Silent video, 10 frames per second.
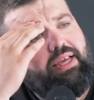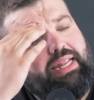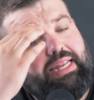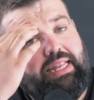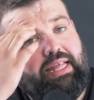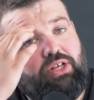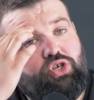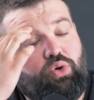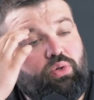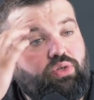in in a
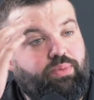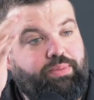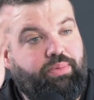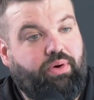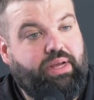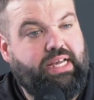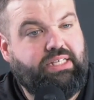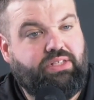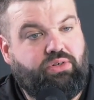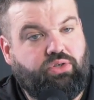show that's going to be
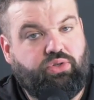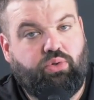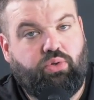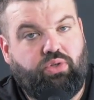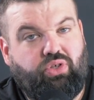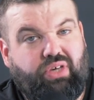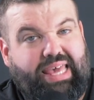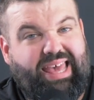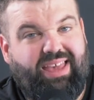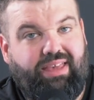broadcast across the whole
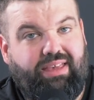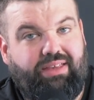UK.